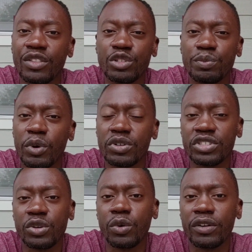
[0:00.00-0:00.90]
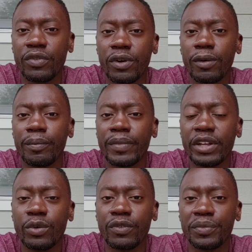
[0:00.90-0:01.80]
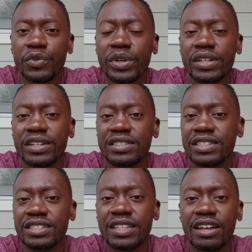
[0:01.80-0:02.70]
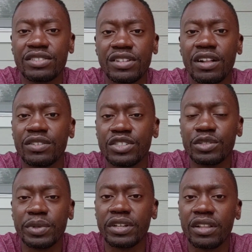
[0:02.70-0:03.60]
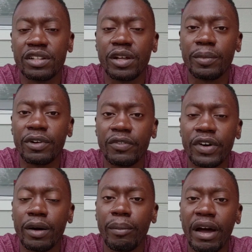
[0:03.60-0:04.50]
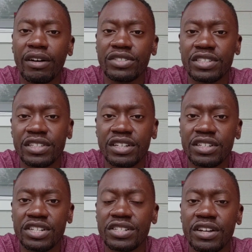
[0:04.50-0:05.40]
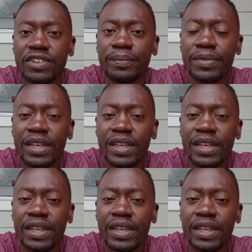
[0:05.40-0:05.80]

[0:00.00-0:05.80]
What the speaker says: those motors are going for anywhere from $3,000 to $6,000 depending on the number of miles and the condition of it.